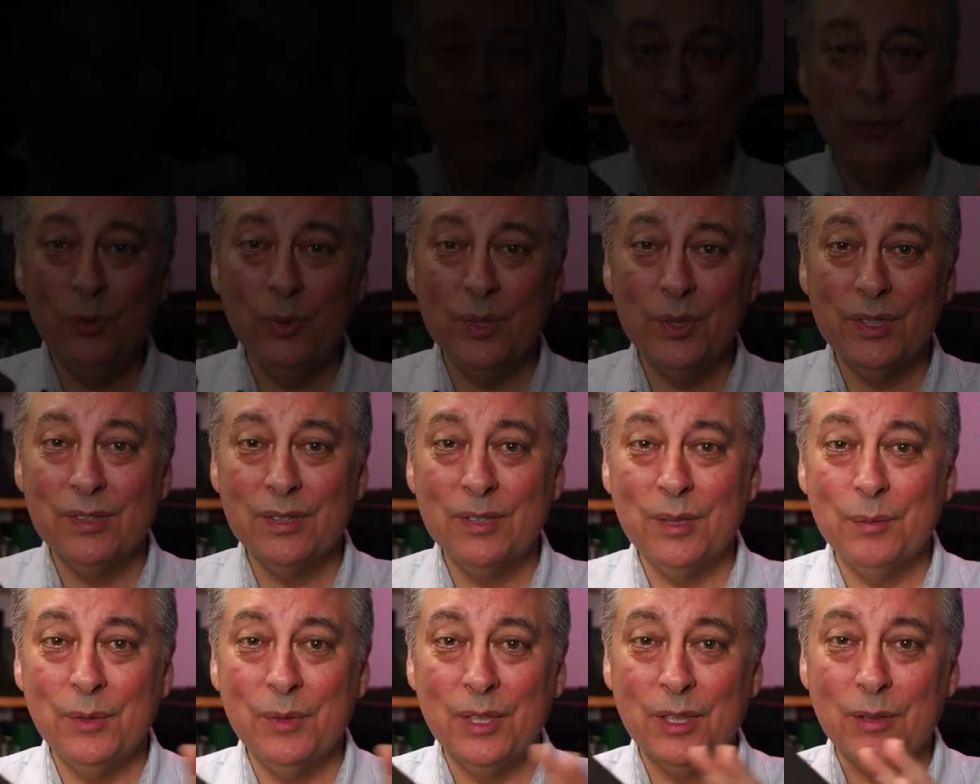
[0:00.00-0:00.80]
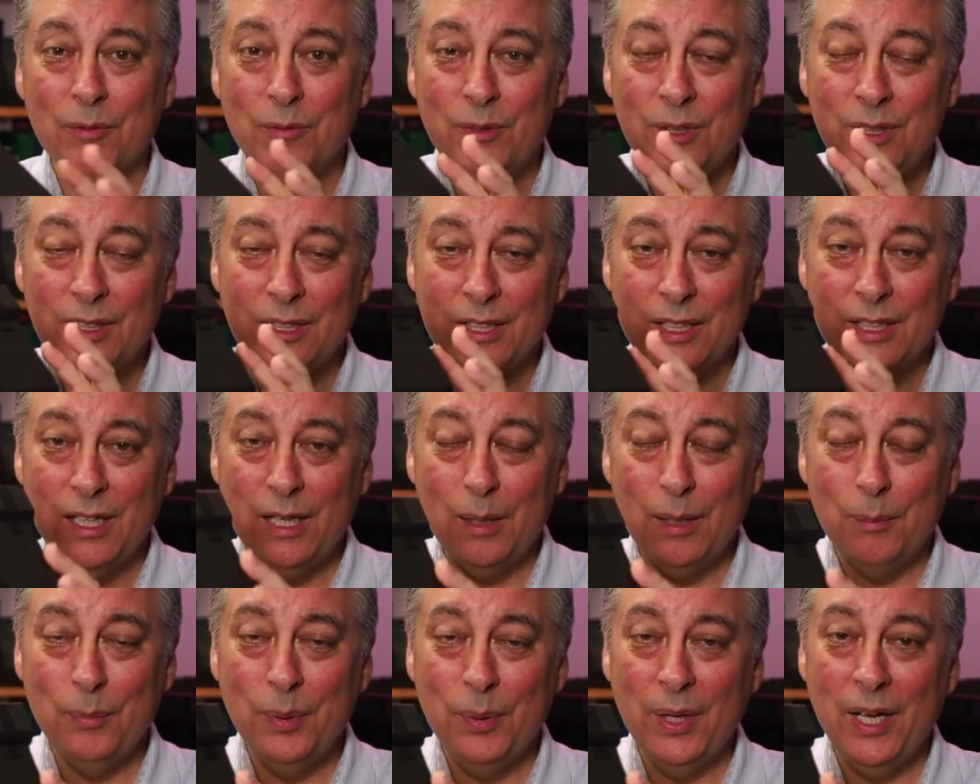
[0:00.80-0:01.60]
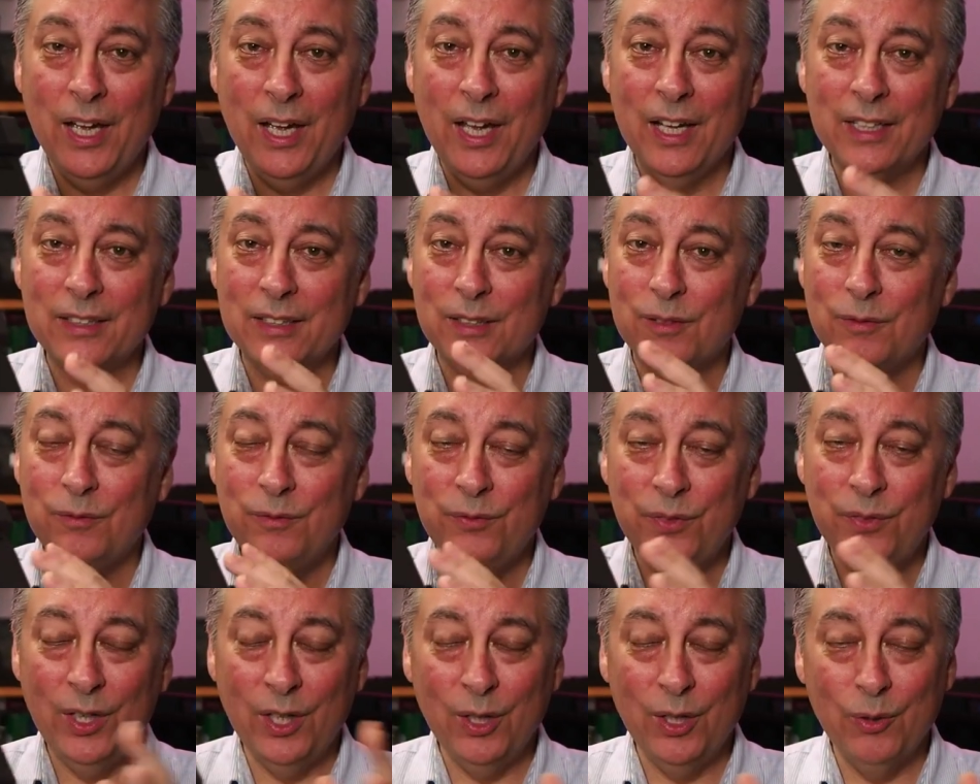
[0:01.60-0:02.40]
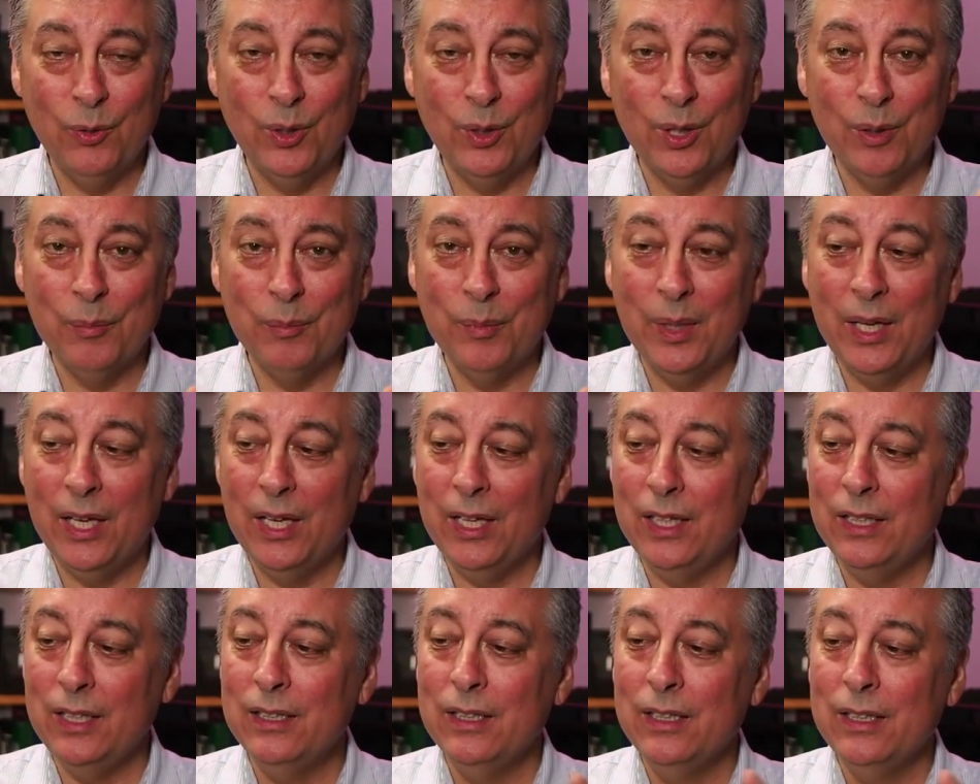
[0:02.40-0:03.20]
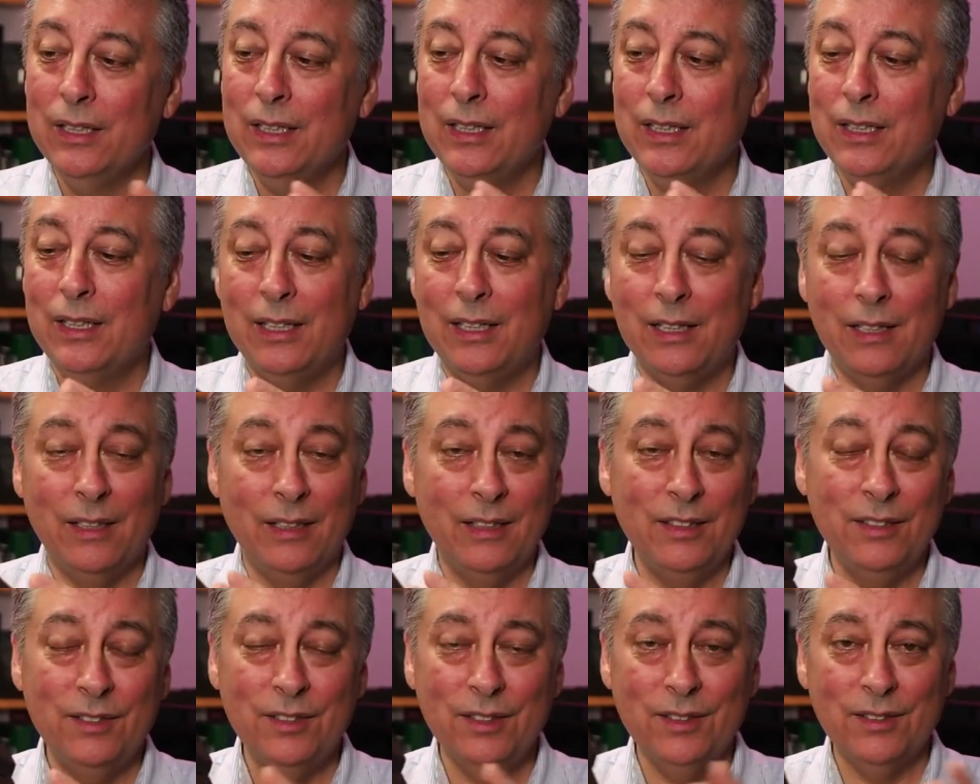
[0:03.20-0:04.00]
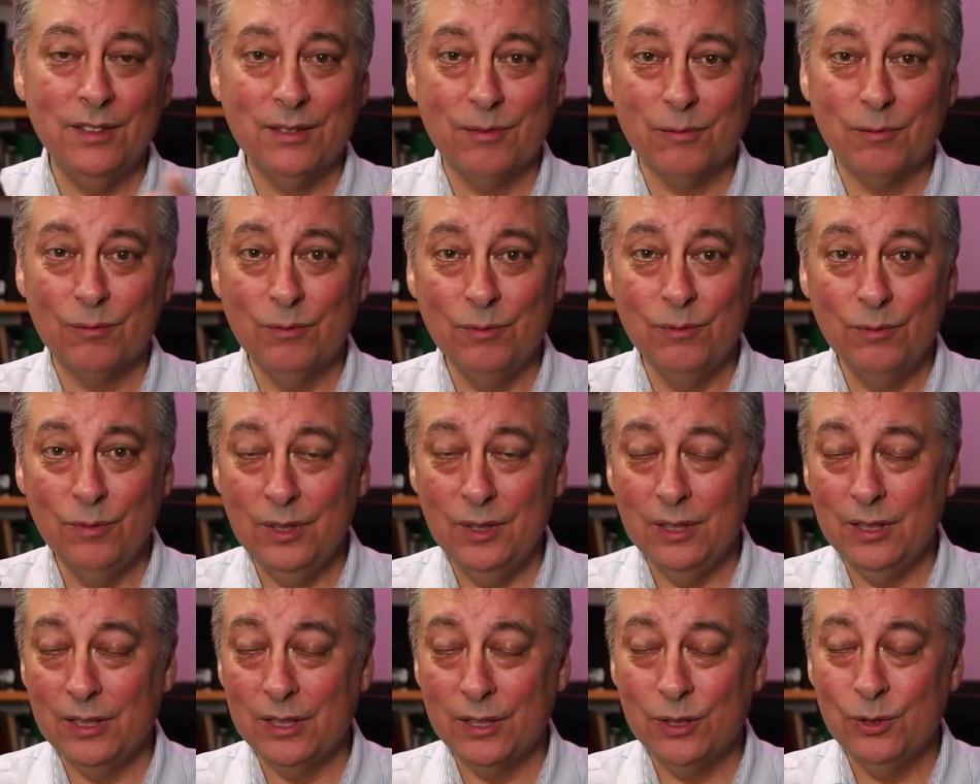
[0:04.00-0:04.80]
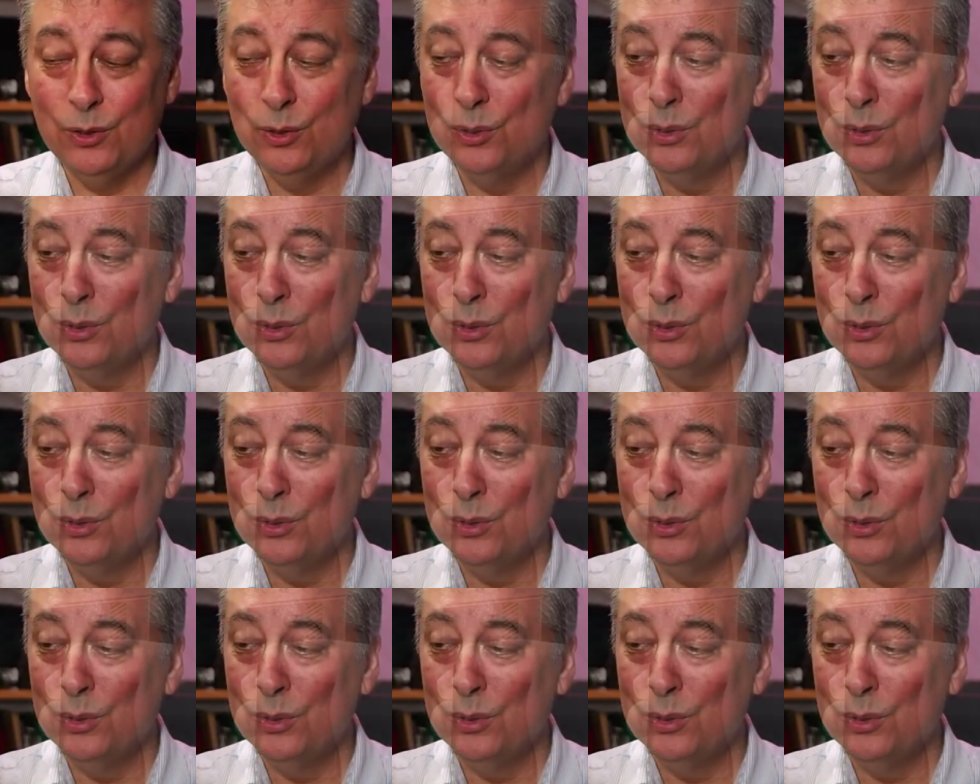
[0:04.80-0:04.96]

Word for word: But if you want something really compact and very well made, and it's just really